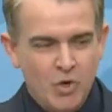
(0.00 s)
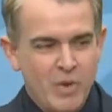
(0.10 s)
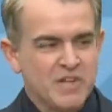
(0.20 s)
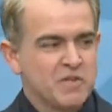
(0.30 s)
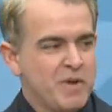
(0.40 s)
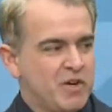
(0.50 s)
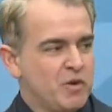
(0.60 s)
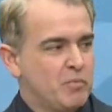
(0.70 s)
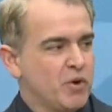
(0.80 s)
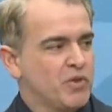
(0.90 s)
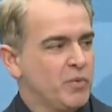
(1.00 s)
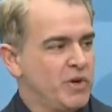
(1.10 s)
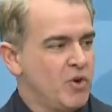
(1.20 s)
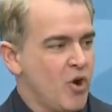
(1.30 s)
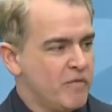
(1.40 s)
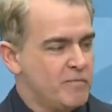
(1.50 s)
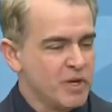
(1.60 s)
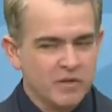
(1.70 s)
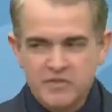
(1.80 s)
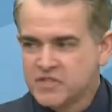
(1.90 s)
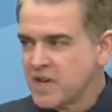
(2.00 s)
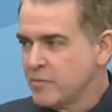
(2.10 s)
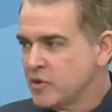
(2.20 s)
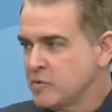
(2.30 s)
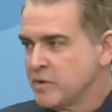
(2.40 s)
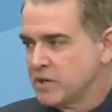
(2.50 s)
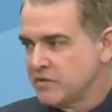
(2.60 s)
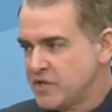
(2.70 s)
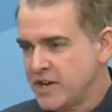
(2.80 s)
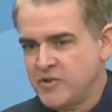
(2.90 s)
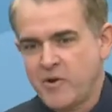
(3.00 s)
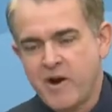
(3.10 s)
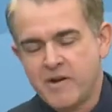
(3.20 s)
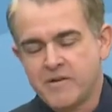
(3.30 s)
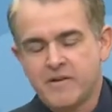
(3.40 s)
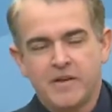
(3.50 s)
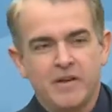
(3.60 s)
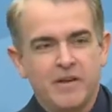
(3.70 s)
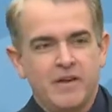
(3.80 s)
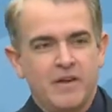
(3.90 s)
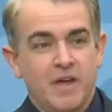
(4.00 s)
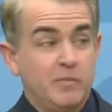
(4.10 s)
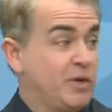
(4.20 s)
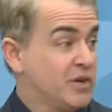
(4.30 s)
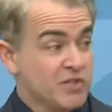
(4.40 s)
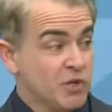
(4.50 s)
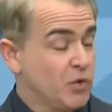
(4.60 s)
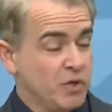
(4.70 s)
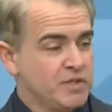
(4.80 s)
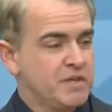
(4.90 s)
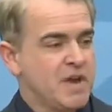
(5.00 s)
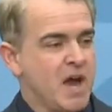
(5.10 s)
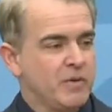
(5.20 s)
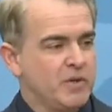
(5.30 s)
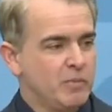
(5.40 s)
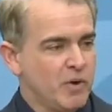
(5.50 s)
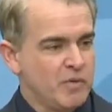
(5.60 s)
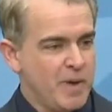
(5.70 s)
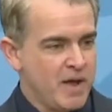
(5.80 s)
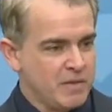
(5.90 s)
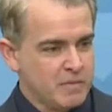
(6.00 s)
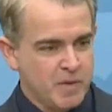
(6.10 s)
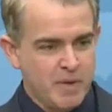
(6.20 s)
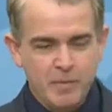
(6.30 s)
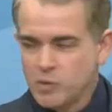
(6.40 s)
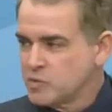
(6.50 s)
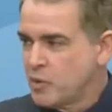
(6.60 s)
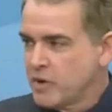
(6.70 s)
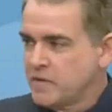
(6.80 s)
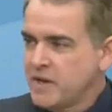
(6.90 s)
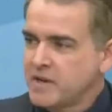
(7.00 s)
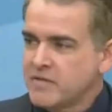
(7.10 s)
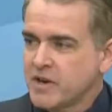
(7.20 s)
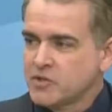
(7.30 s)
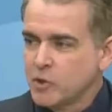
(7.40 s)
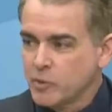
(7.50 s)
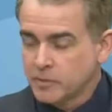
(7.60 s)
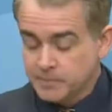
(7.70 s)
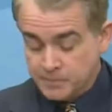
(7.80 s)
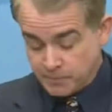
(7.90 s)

We estimated a birth window of middle of December to the middle of January. And because the gorillas did not read the birth pan, the baby was born at the end of October.